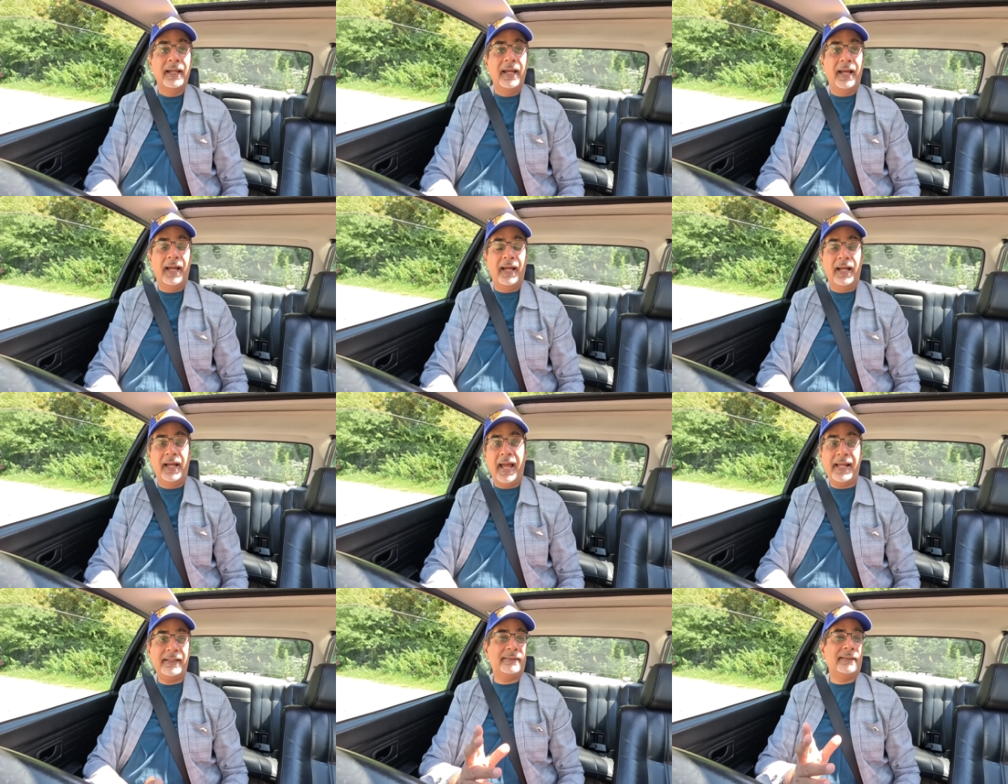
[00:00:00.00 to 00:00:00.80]
Uh,
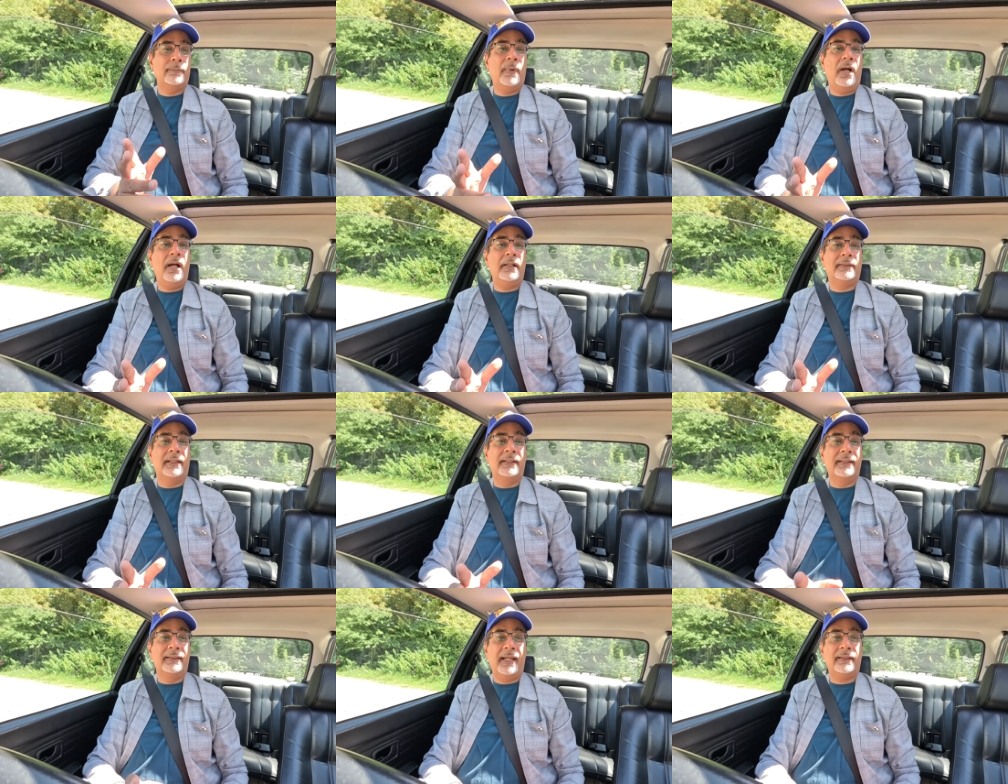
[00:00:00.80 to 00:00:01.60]
Aston
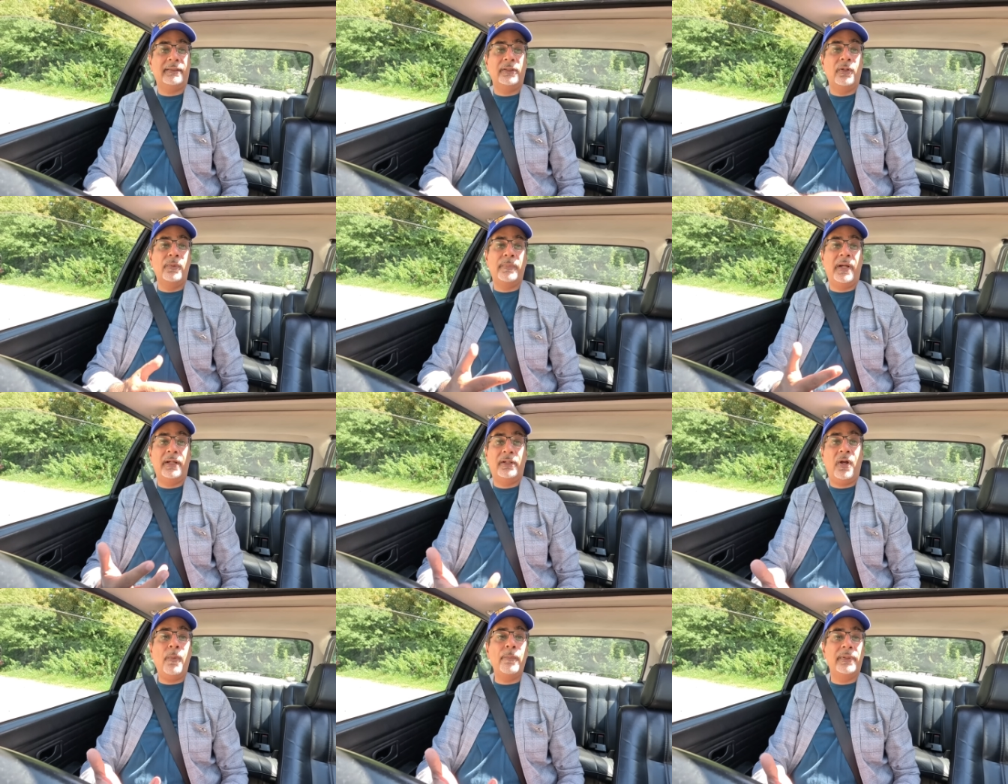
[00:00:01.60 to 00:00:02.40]
Martin is actually owned
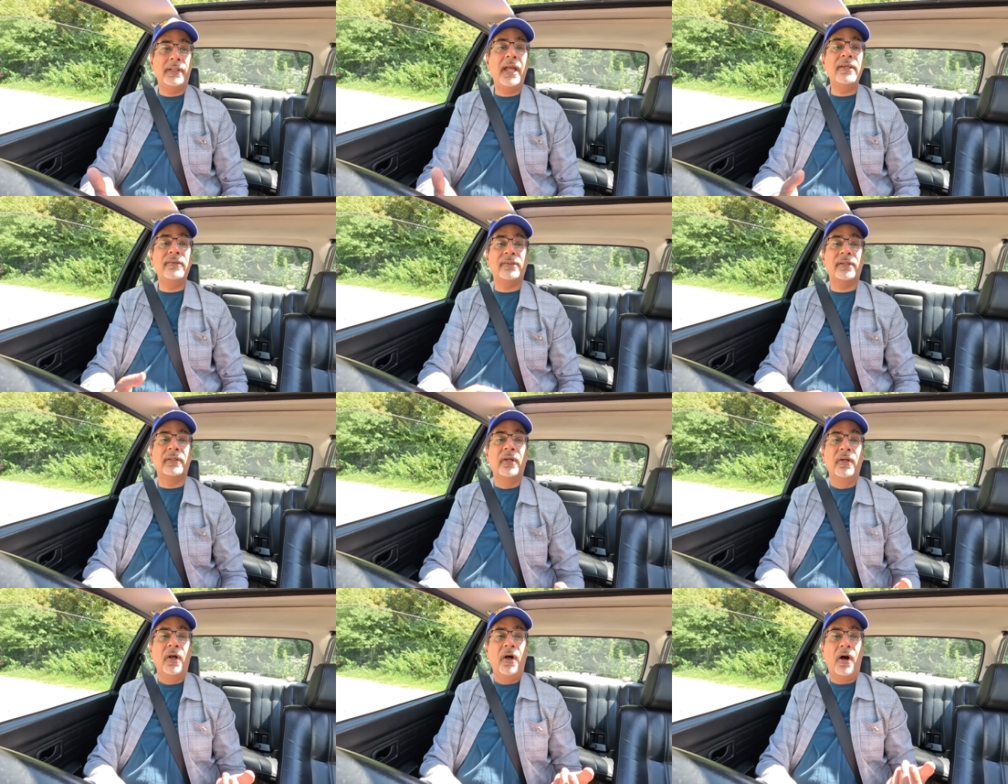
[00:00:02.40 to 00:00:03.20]
by a
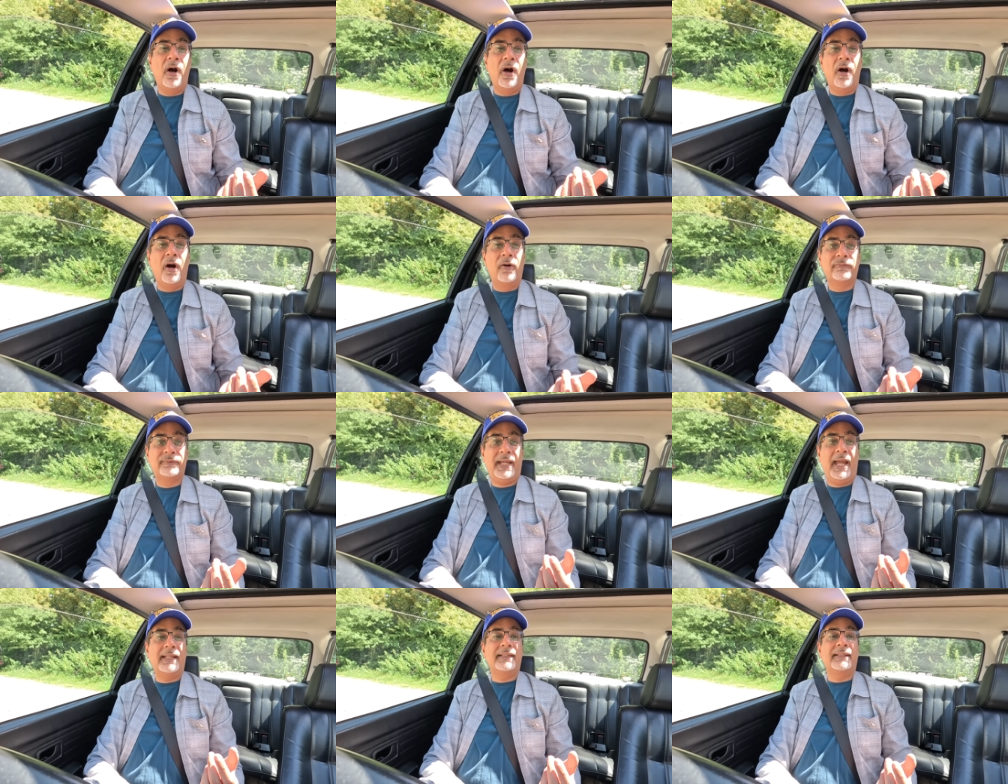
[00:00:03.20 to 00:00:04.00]
combination of
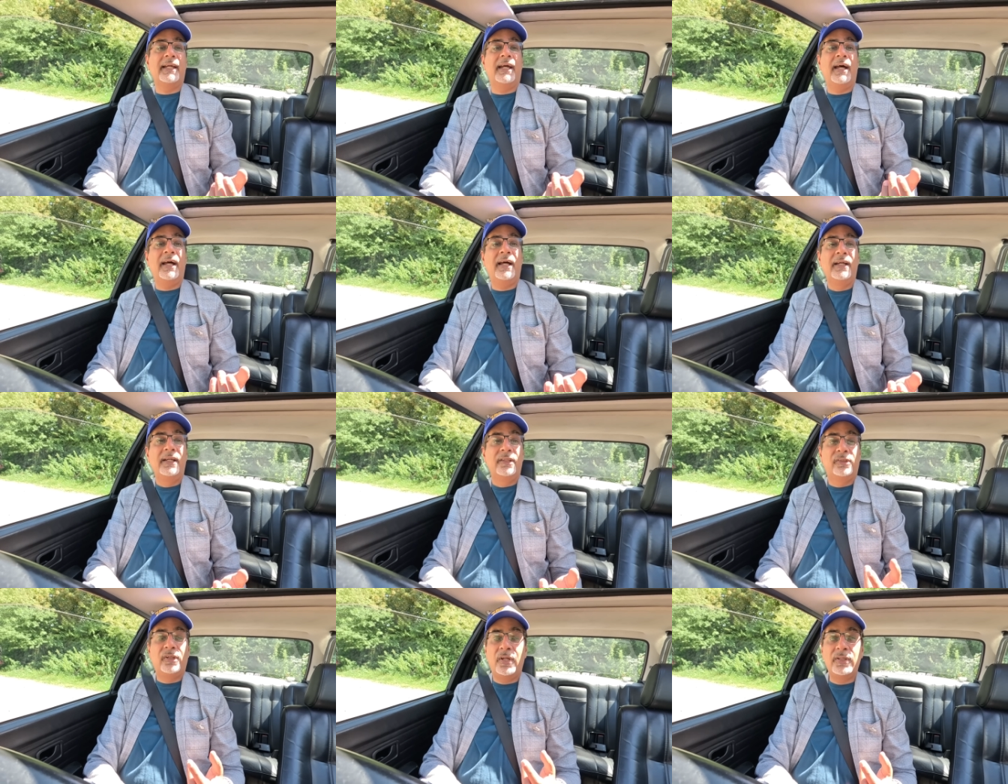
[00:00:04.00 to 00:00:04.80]
Canada,
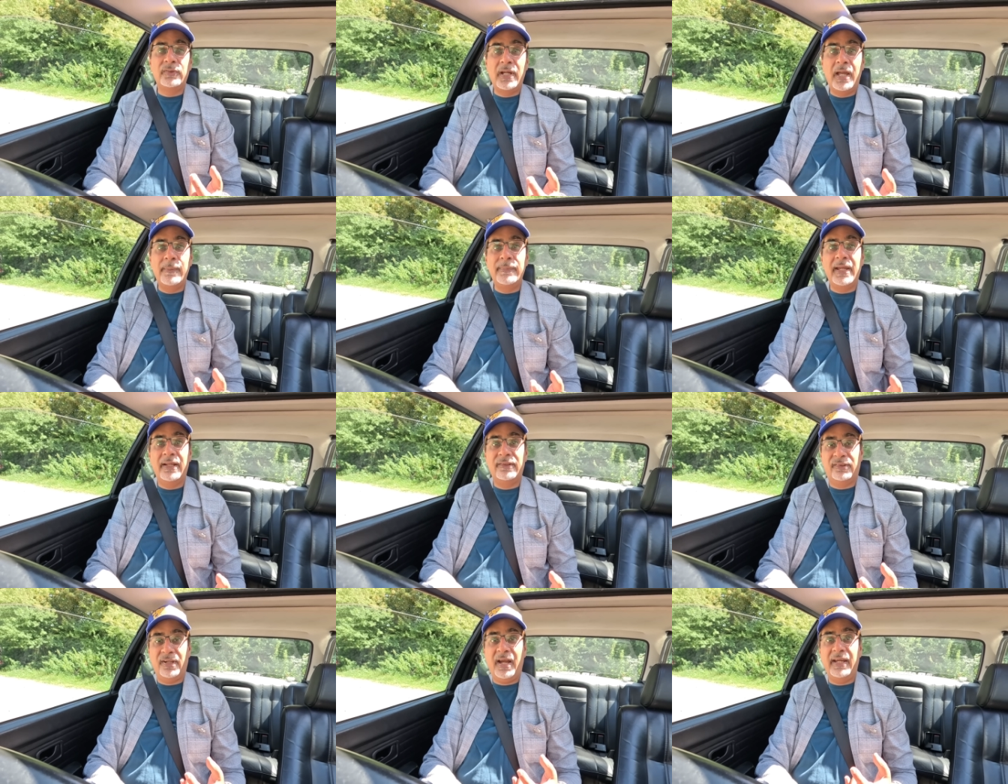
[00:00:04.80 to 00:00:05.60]
Saudi
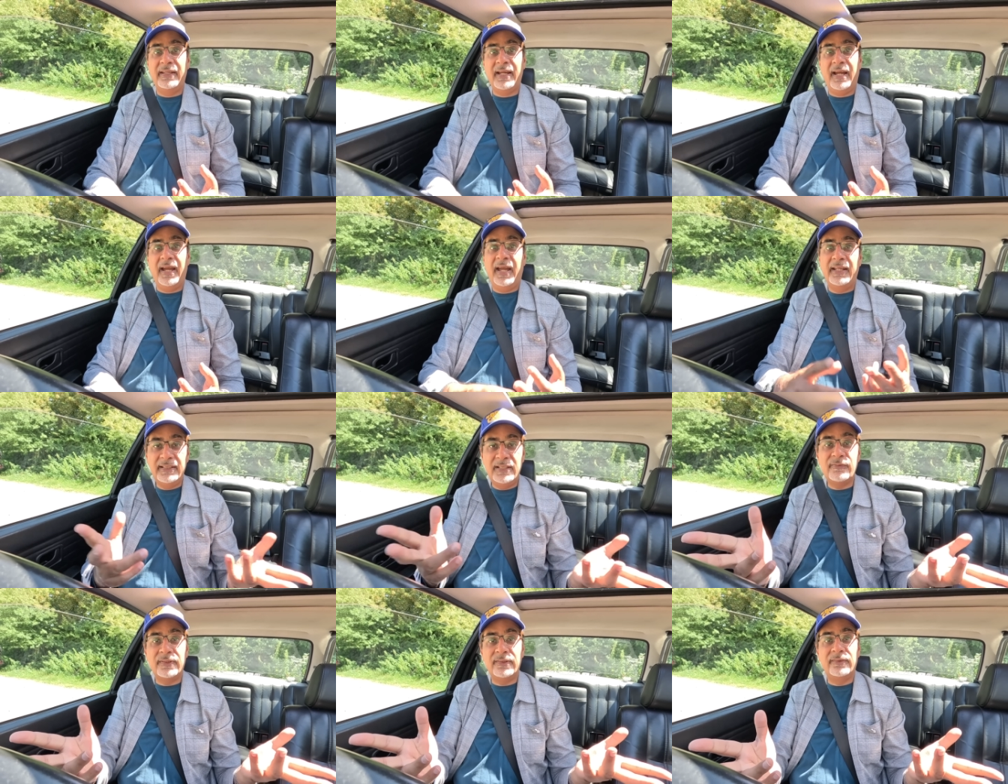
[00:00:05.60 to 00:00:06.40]
Arabia, China, and
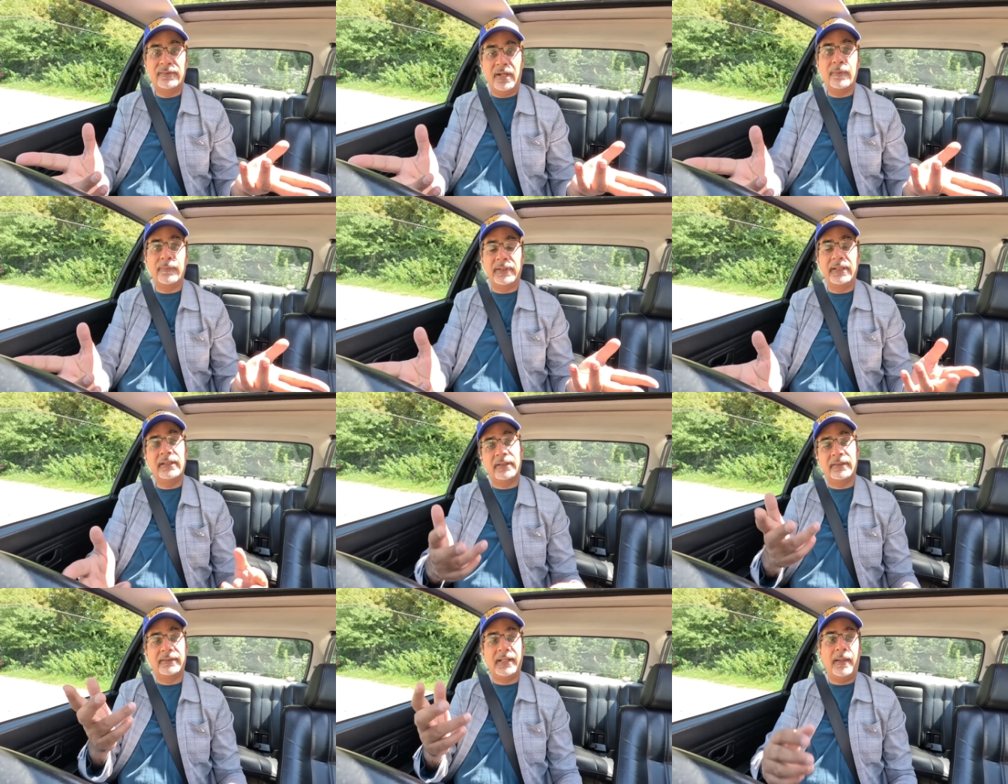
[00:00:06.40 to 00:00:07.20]
even Germany,
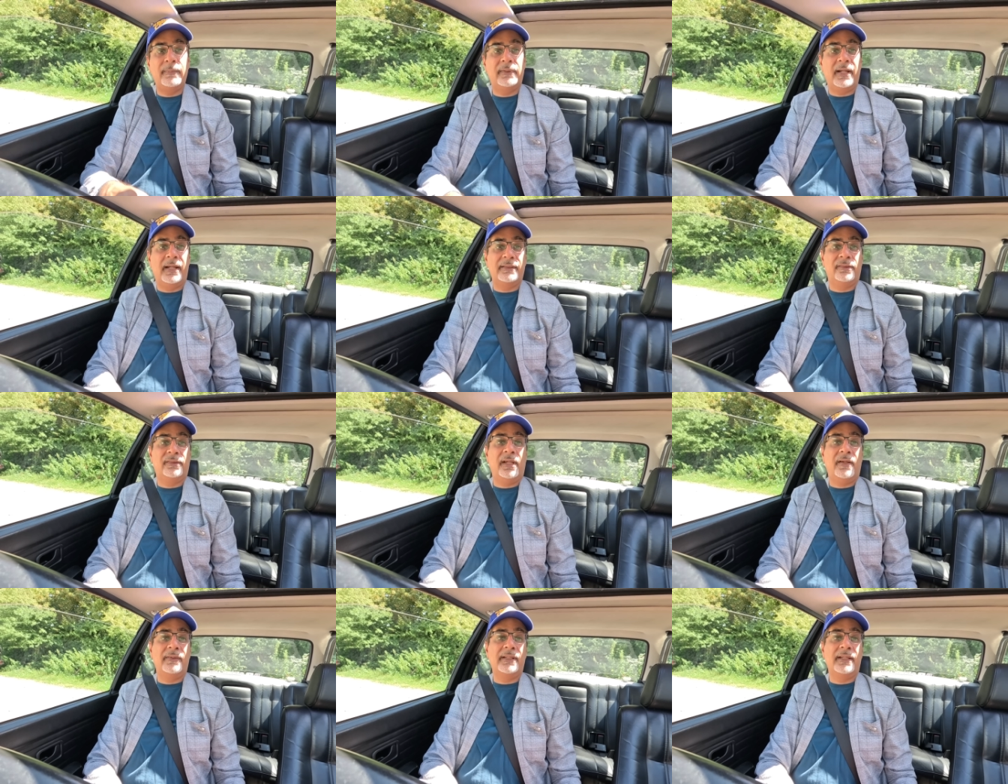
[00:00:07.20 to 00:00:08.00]
because Daimler has a
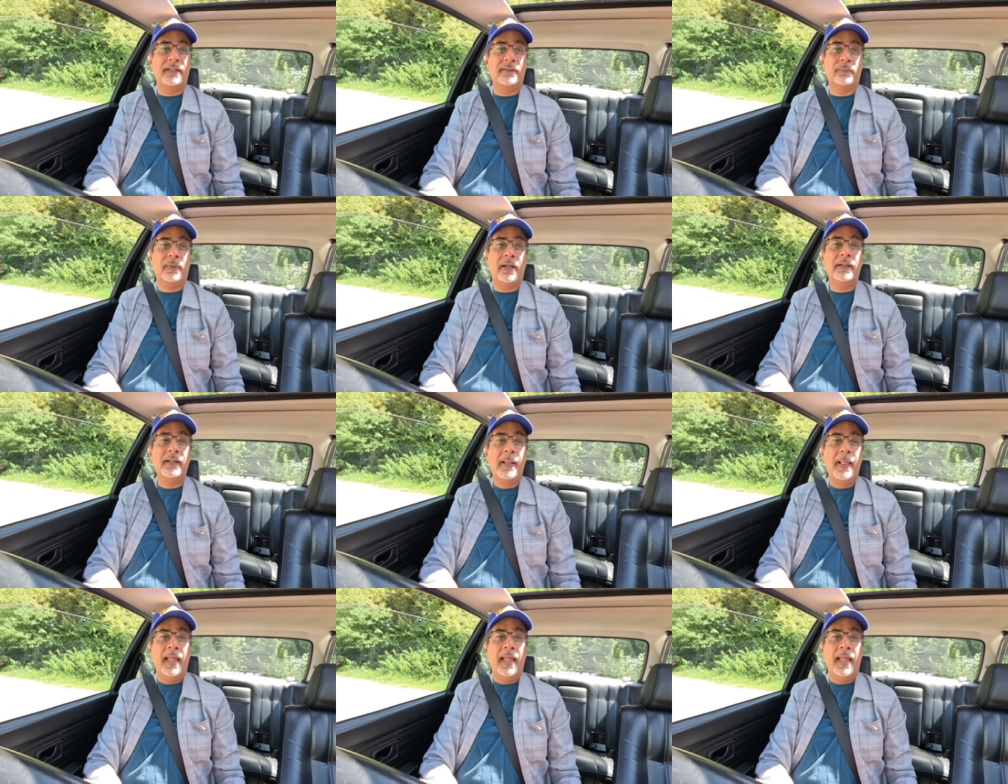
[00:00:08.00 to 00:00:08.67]
share in it as well.